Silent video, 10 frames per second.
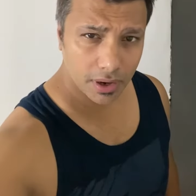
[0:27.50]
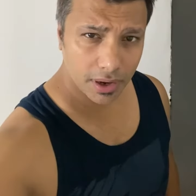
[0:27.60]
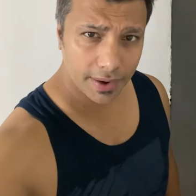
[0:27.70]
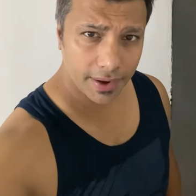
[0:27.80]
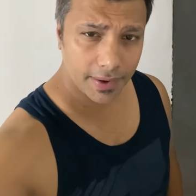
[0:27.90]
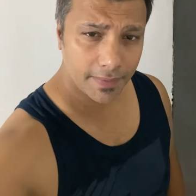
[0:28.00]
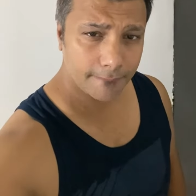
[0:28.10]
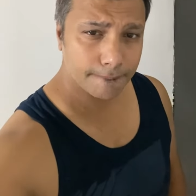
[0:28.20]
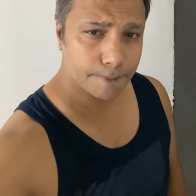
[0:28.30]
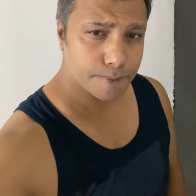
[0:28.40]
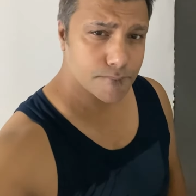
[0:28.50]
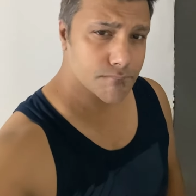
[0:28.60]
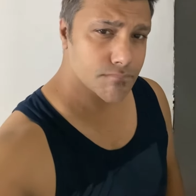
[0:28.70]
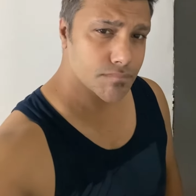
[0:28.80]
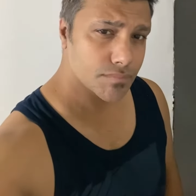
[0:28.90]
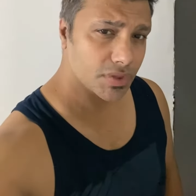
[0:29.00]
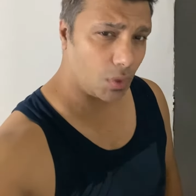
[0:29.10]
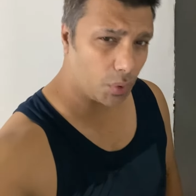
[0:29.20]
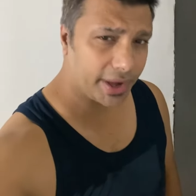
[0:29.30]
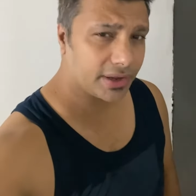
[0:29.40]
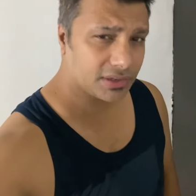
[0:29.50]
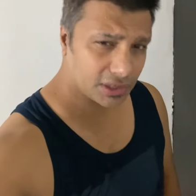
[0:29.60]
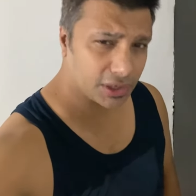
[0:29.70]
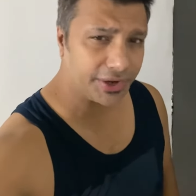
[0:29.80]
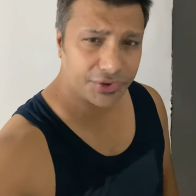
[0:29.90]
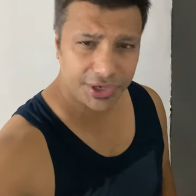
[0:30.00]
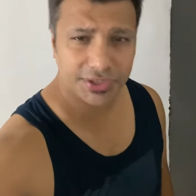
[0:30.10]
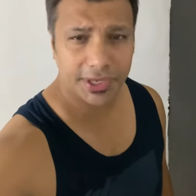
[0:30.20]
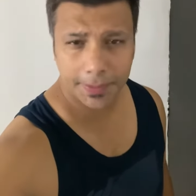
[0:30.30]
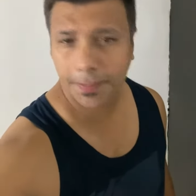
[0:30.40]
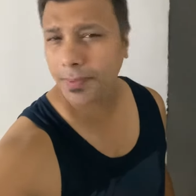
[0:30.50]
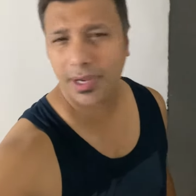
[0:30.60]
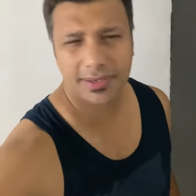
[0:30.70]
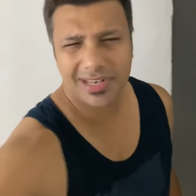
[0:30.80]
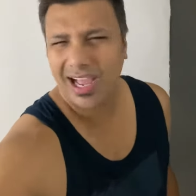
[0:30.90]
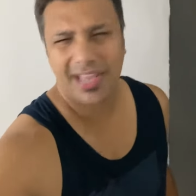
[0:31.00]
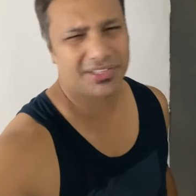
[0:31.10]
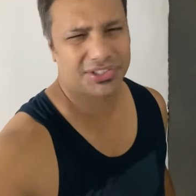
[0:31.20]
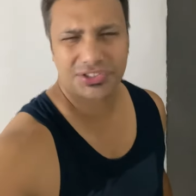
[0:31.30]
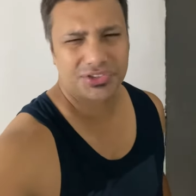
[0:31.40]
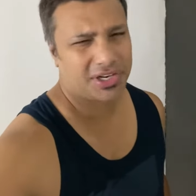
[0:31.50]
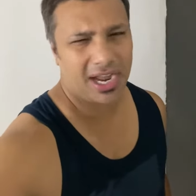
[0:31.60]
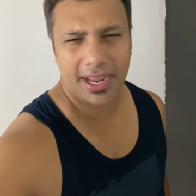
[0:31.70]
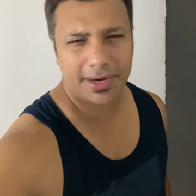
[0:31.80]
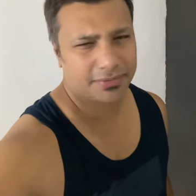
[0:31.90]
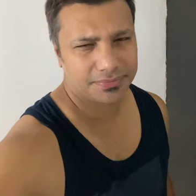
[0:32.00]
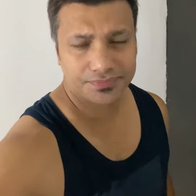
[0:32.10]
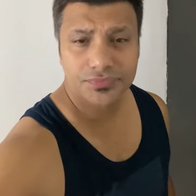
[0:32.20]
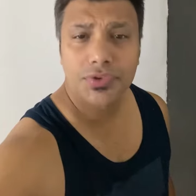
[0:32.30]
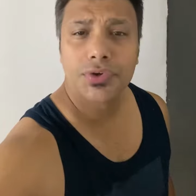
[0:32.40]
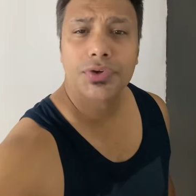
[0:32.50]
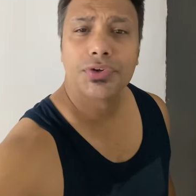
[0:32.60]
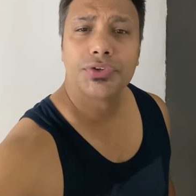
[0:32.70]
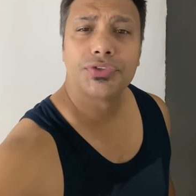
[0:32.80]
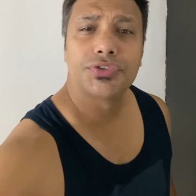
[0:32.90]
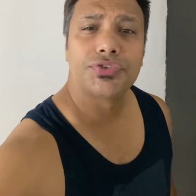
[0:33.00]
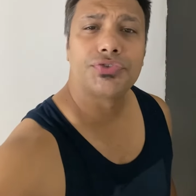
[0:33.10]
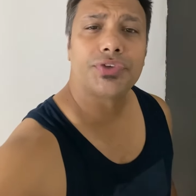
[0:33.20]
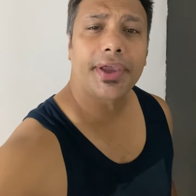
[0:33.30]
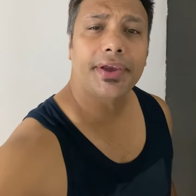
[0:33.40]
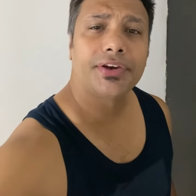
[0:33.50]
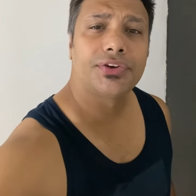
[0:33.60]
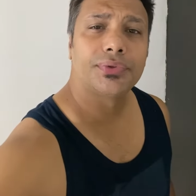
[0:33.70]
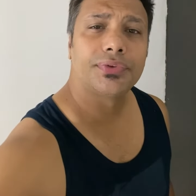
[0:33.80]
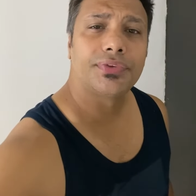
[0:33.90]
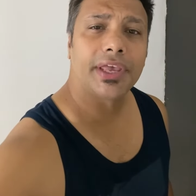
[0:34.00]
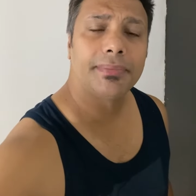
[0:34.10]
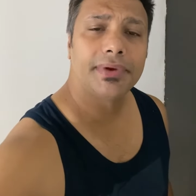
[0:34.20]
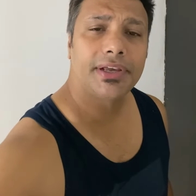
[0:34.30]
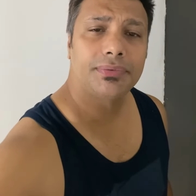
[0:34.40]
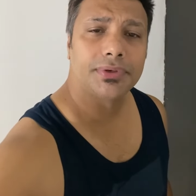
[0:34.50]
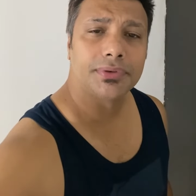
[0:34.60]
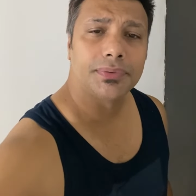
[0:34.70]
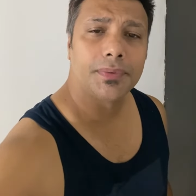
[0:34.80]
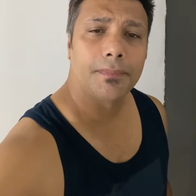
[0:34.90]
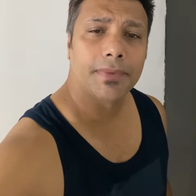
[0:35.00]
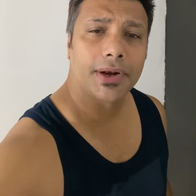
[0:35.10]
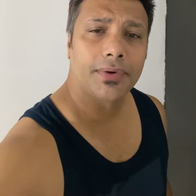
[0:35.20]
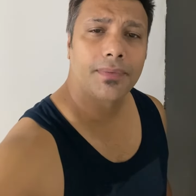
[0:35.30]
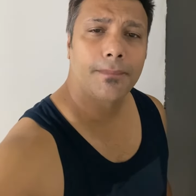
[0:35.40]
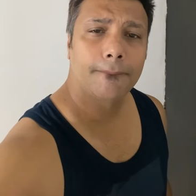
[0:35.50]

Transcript: the weight is a little increasing, but I just try and stay to the same level, you know?